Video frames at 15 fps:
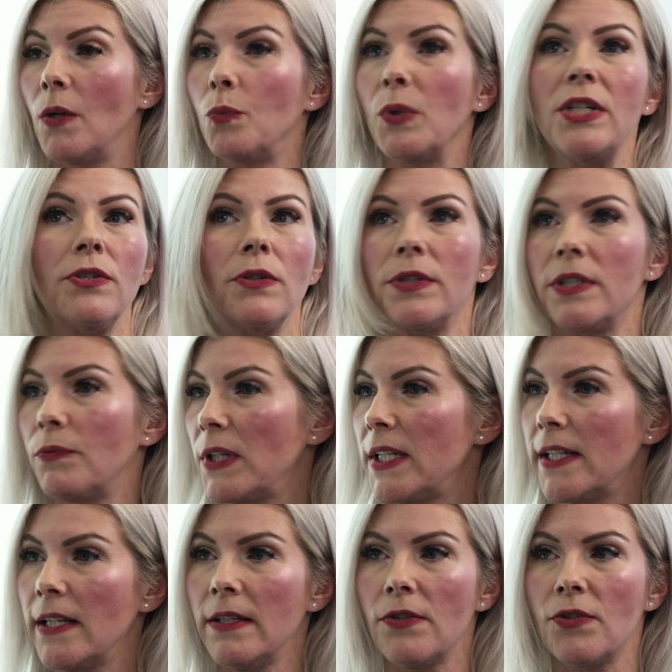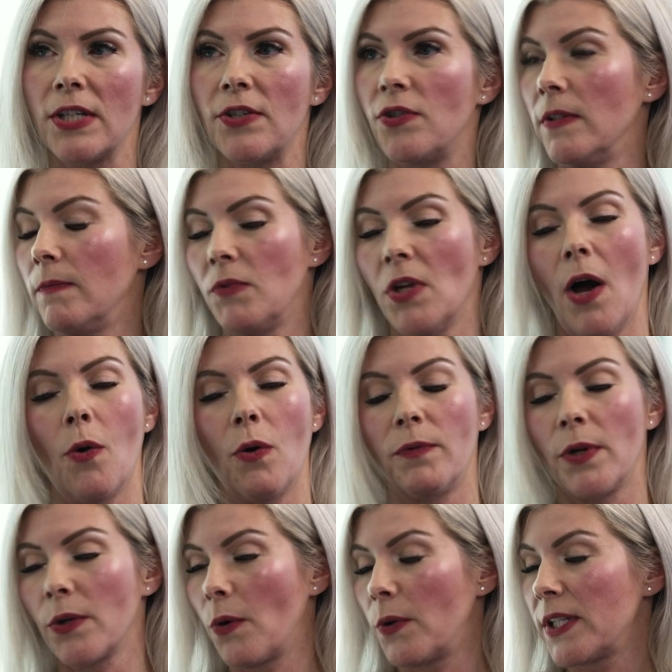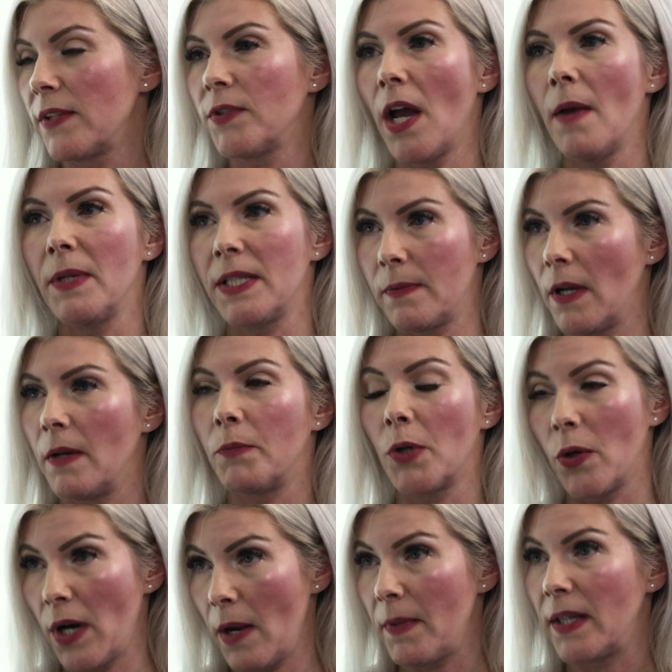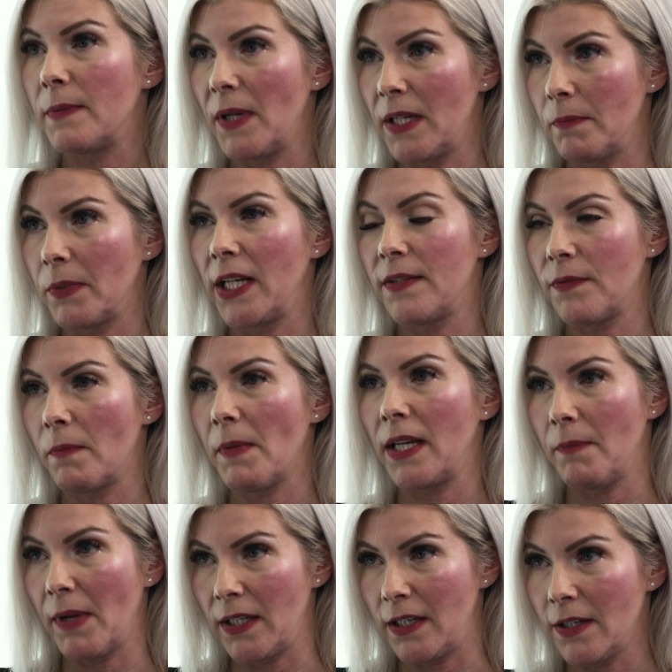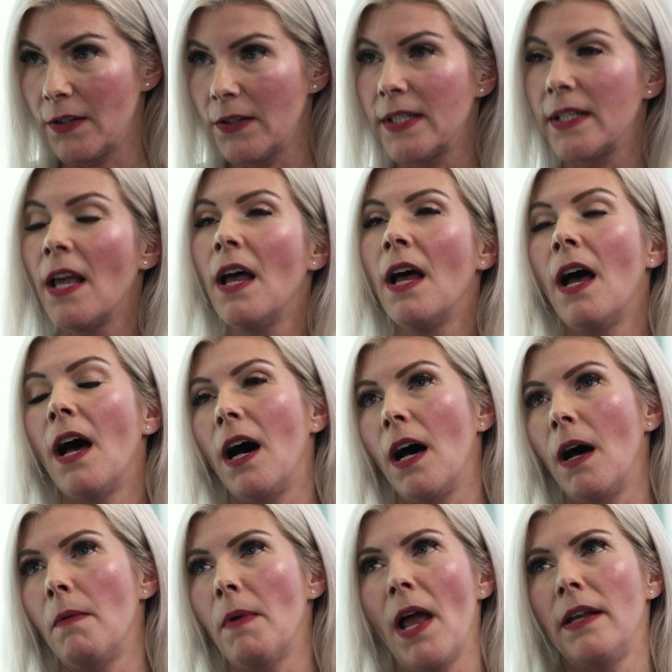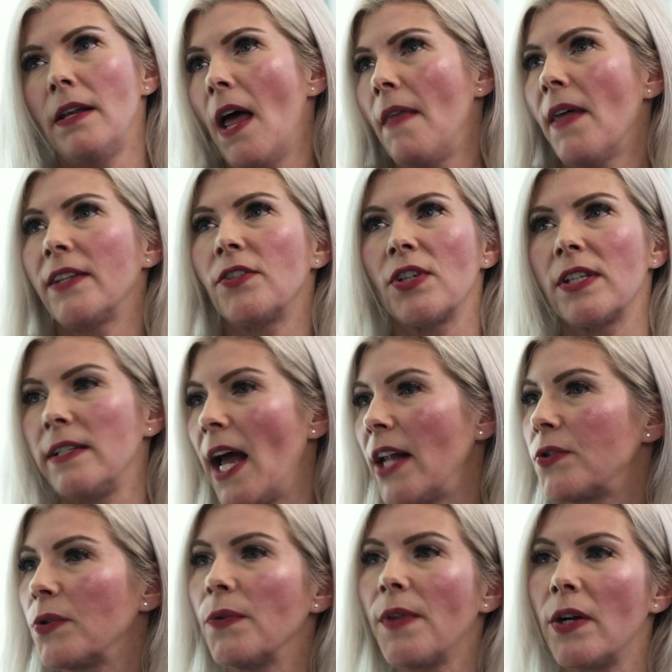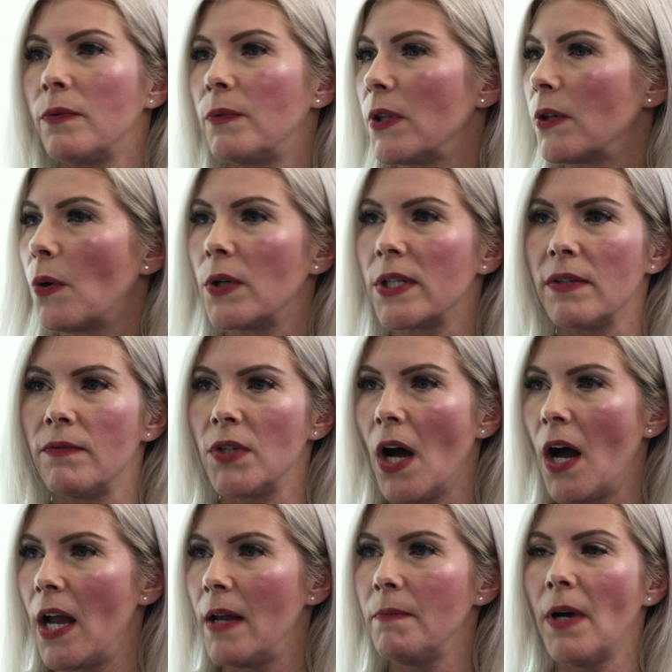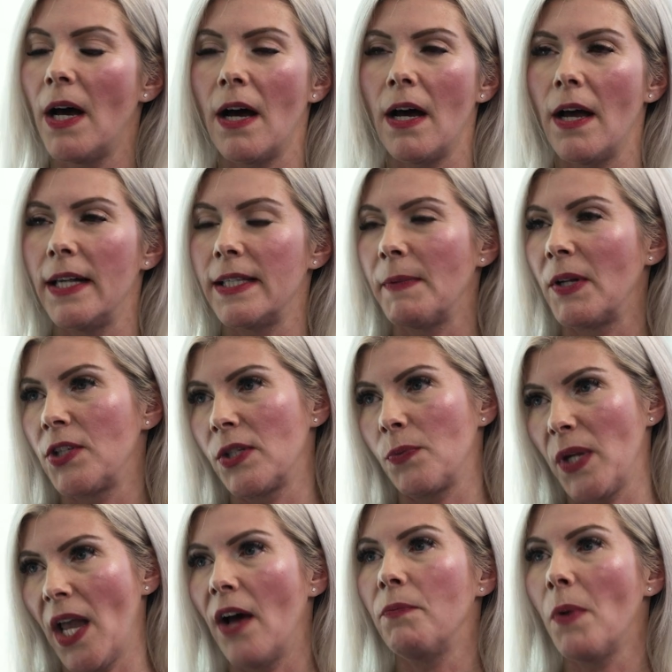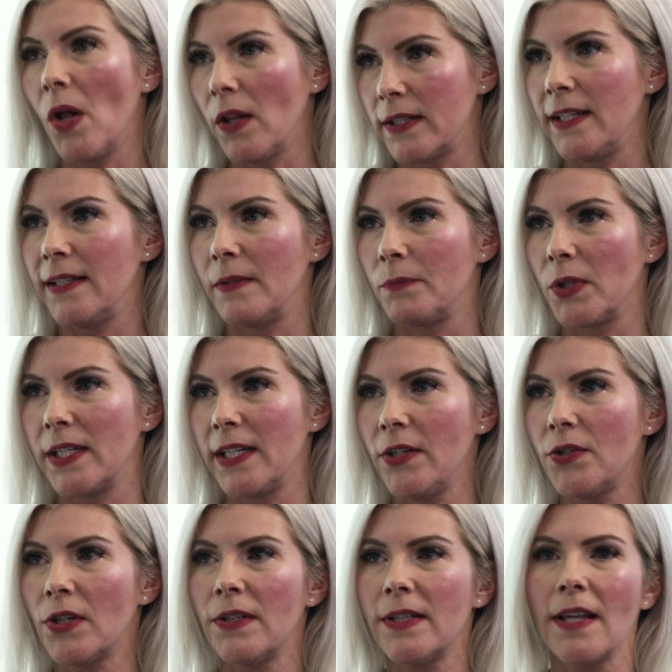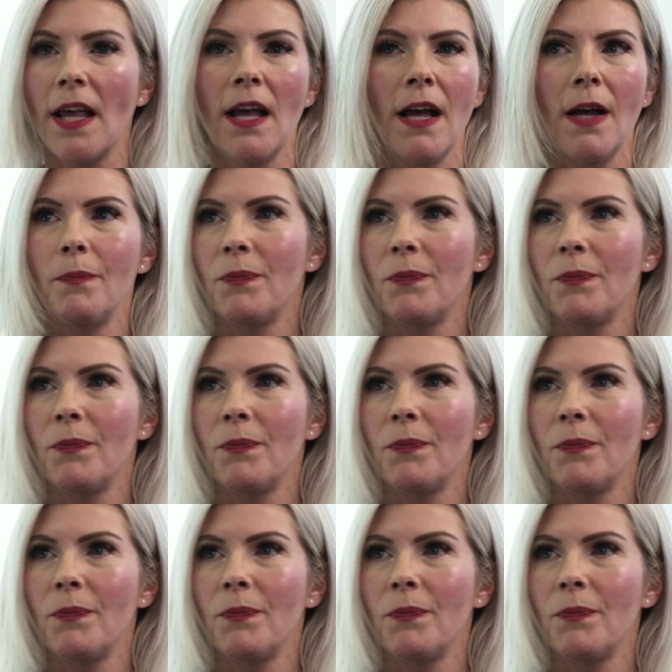regional differences just over the course of time. It's a program that's been in place for many, many years. And that's just natural that over the course of time, as much as we have policies and procedures,